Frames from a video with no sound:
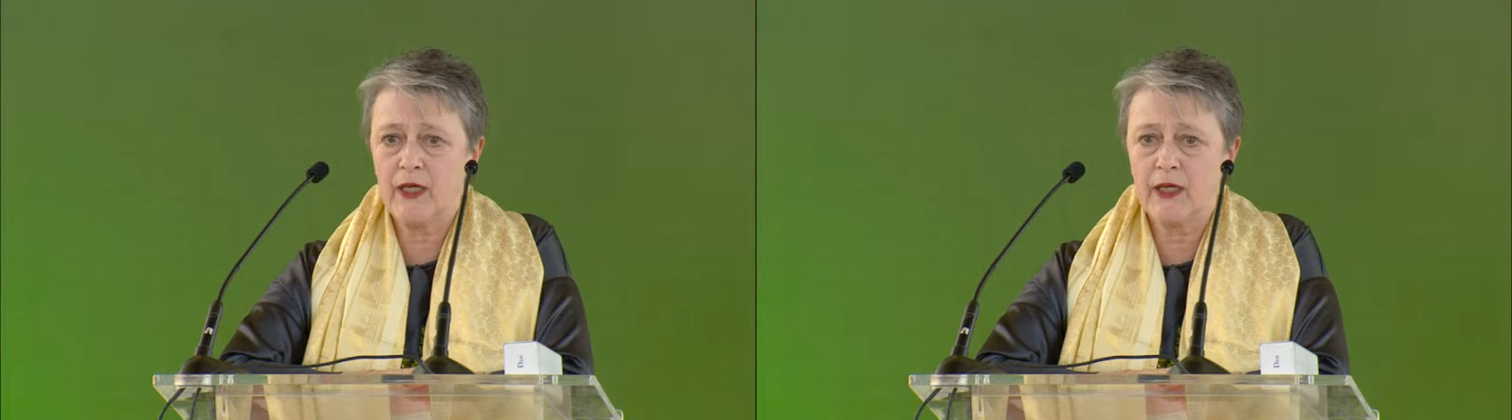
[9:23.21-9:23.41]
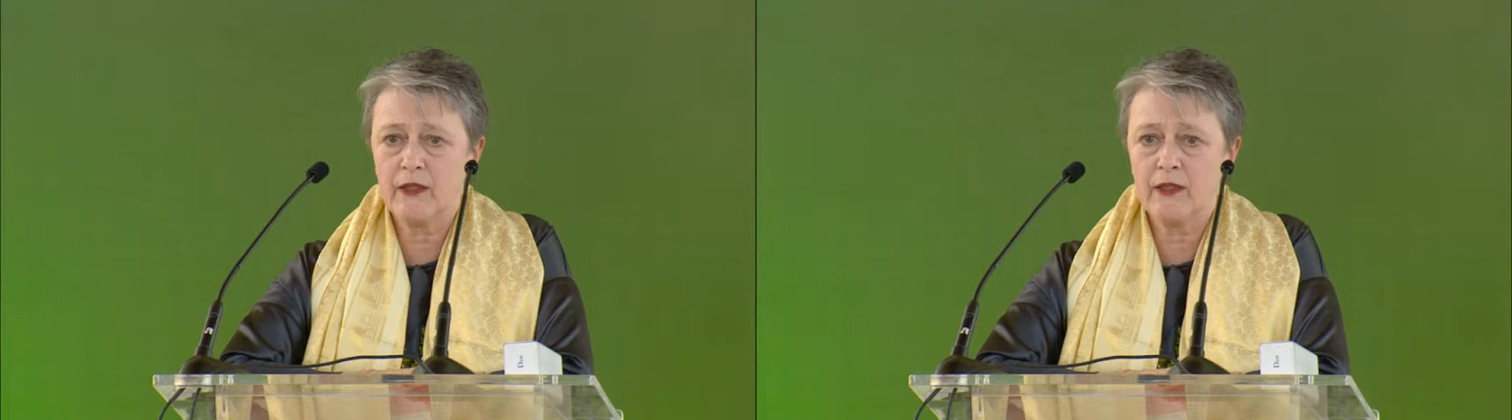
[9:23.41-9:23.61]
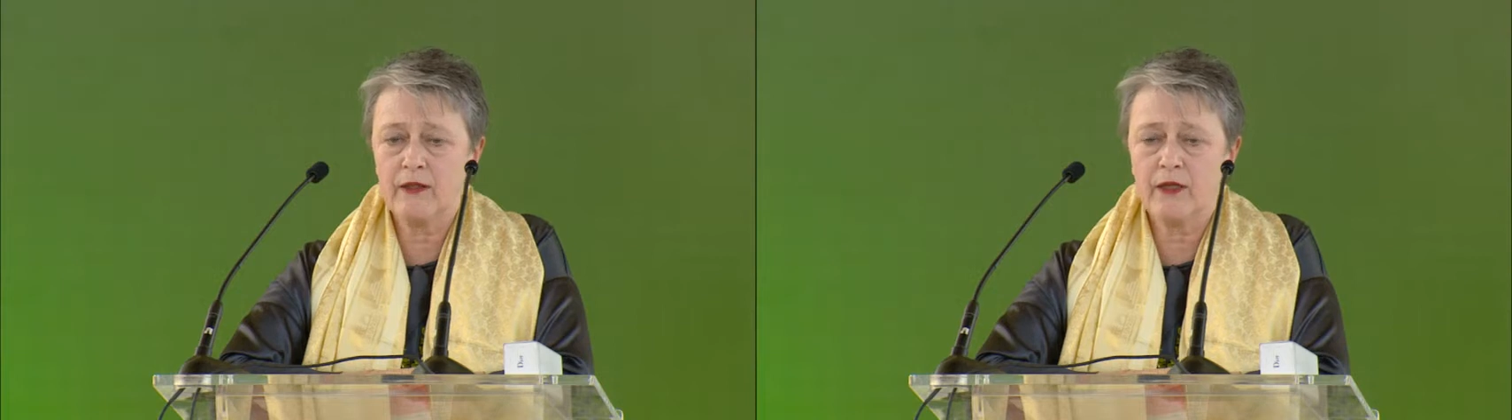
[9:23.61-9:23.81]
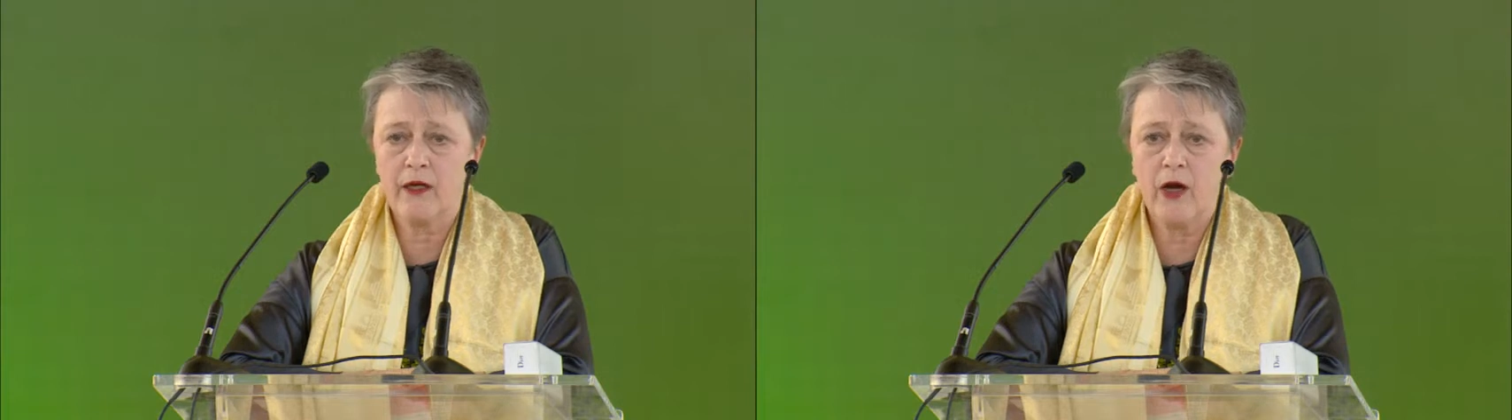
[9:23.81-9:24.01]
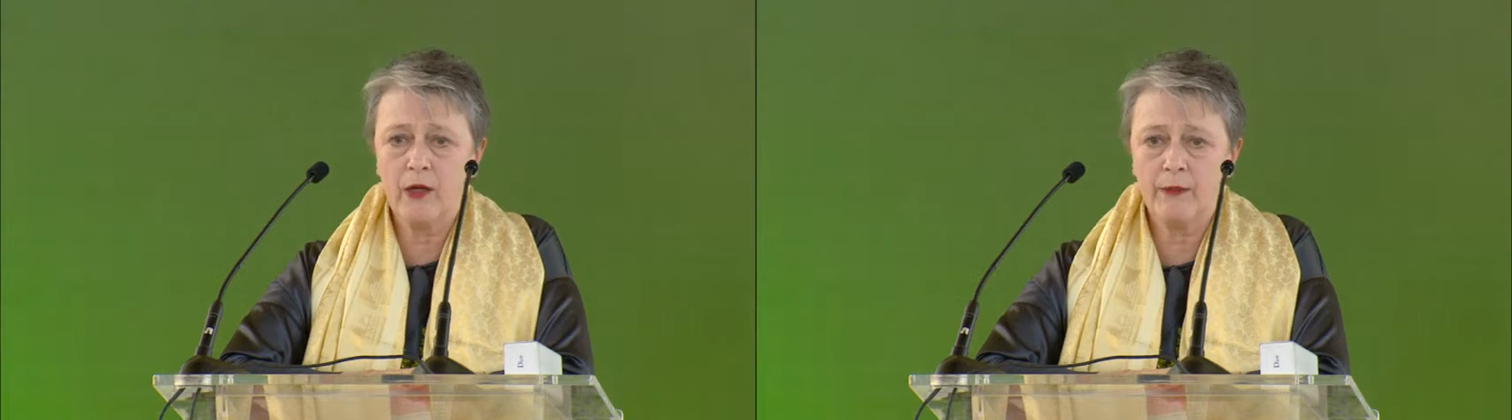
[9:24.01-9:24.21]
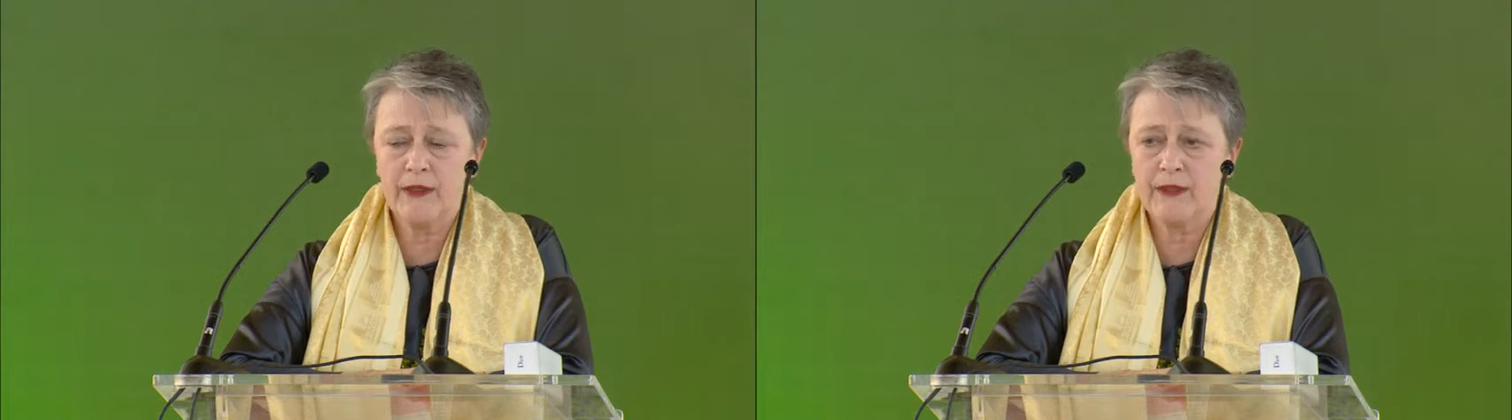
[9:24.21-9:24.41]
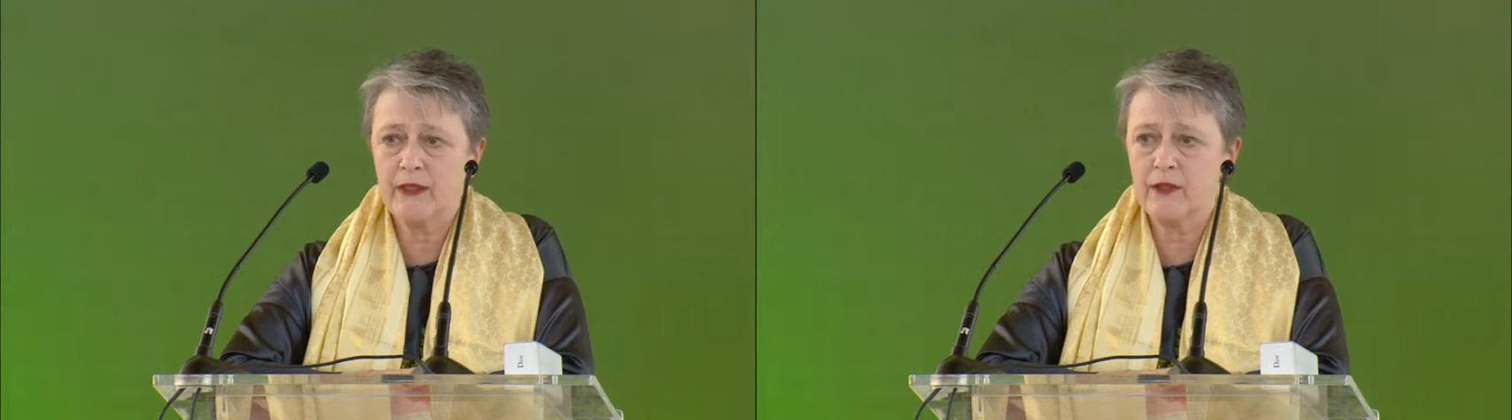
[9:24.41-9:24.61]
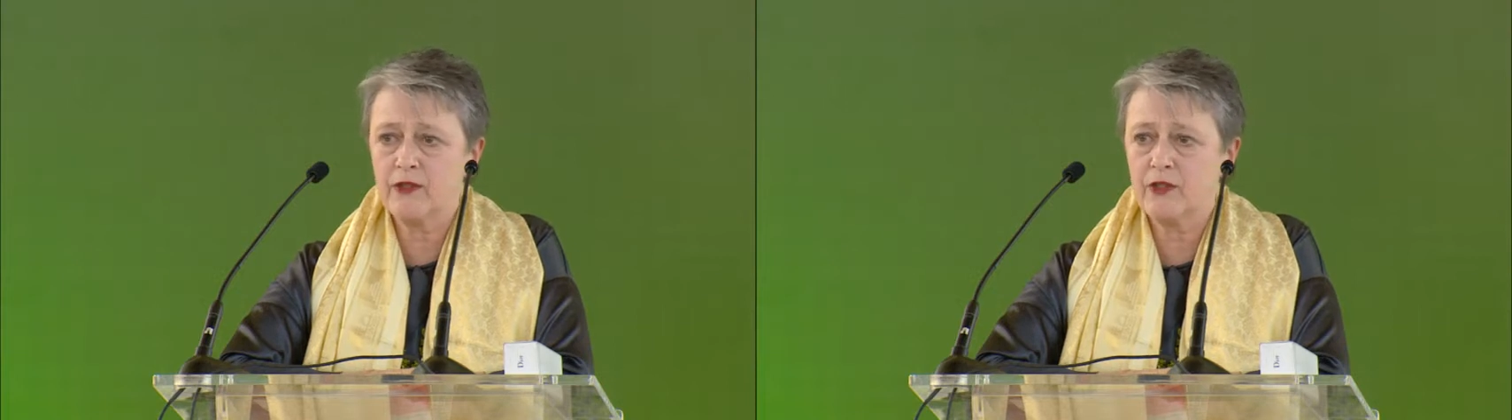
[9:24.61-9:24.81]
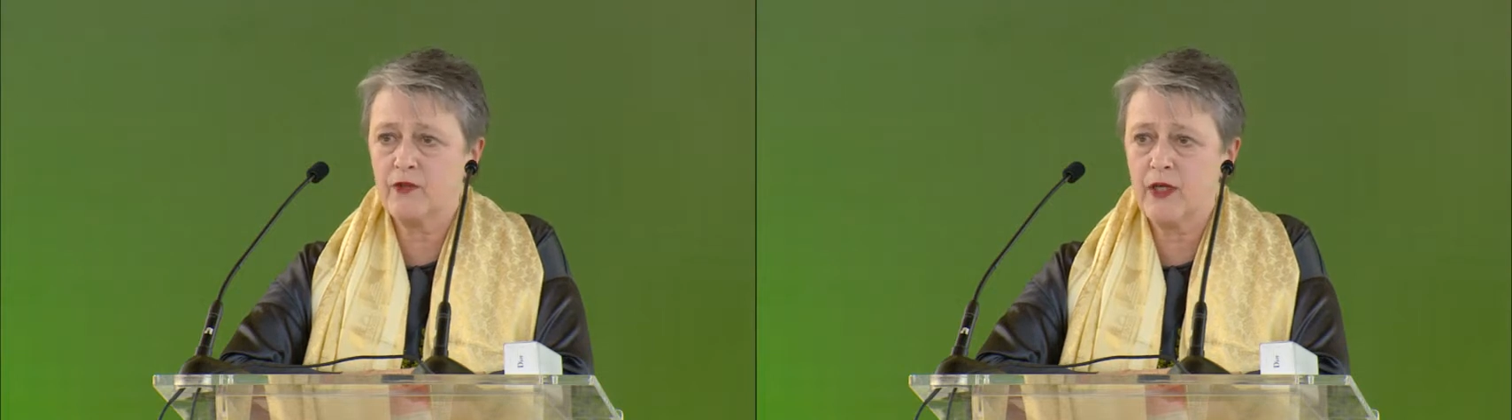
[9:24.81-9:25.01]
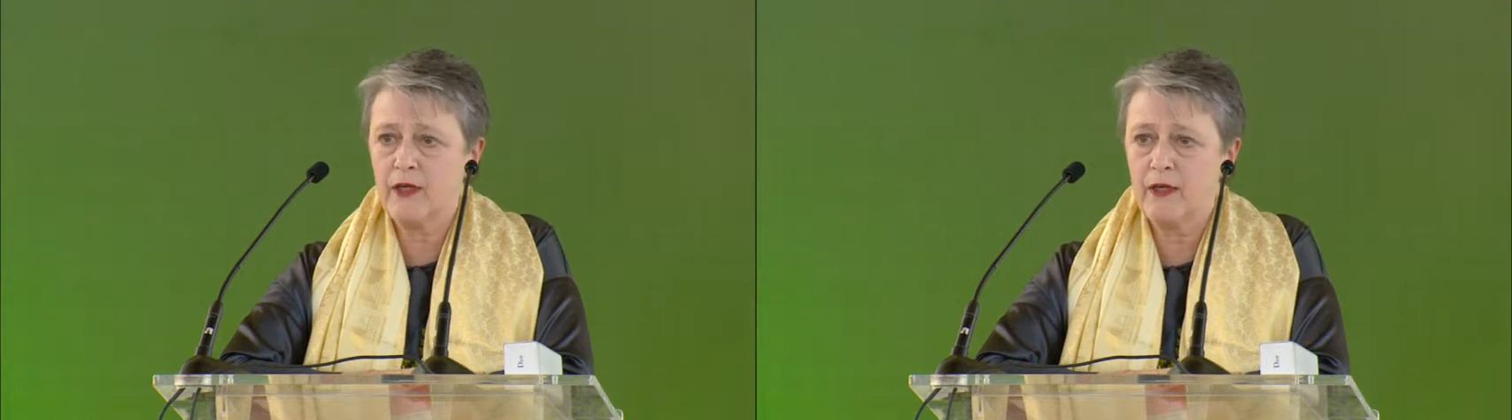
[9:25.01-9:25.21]
in the garment
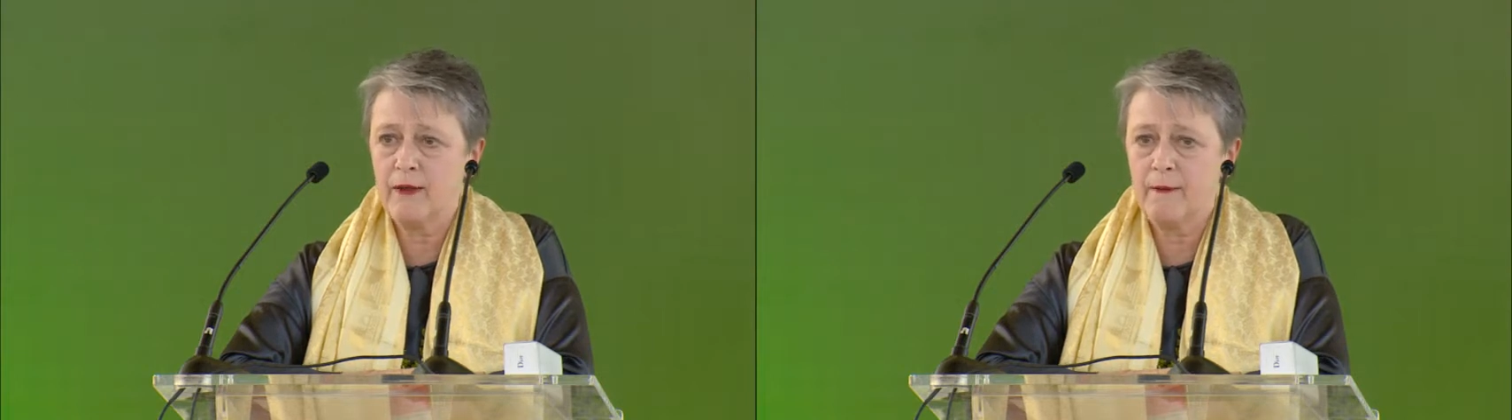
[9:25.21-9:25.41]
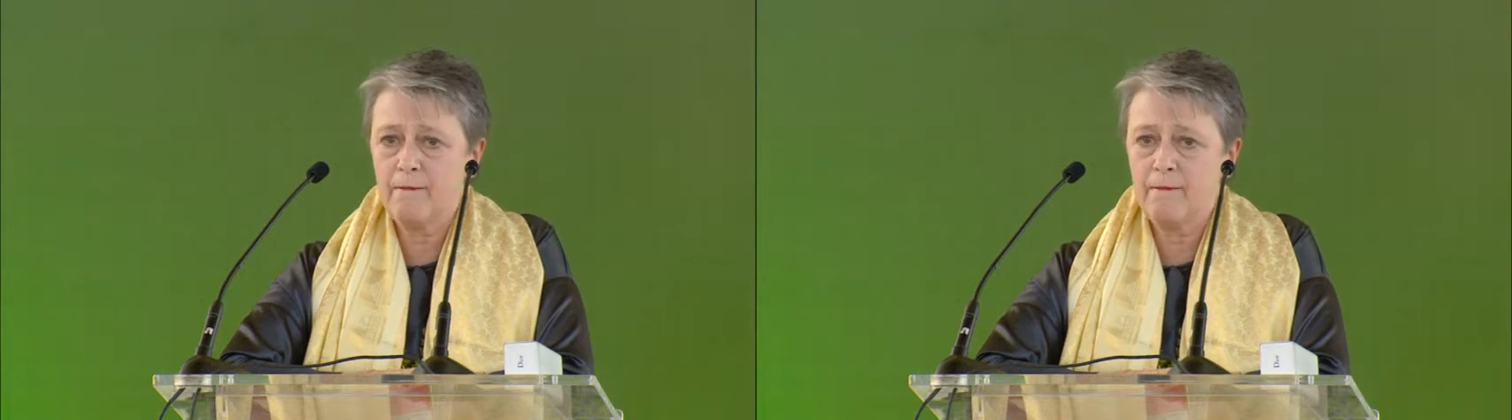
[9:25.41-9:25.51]
industry,